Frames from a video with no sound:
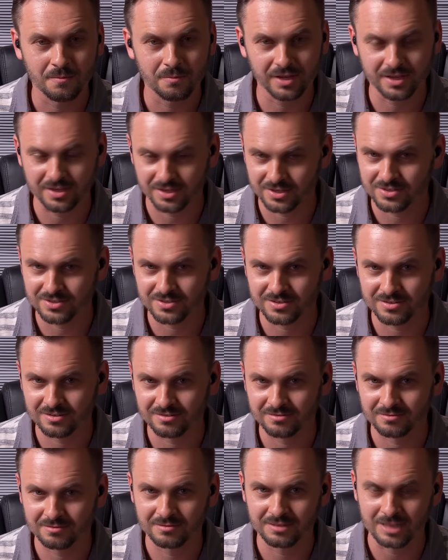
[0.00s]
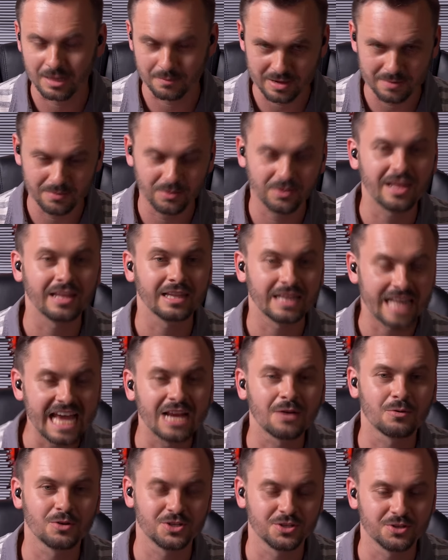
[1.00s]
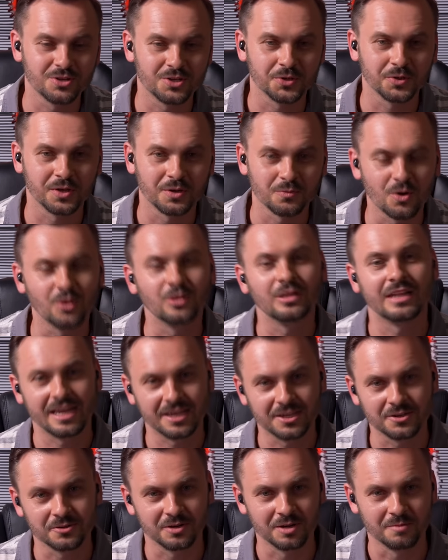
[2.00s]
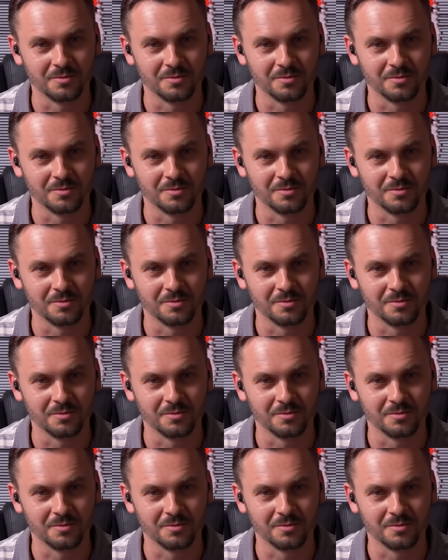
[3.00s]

because the people that like what you're doing won't like you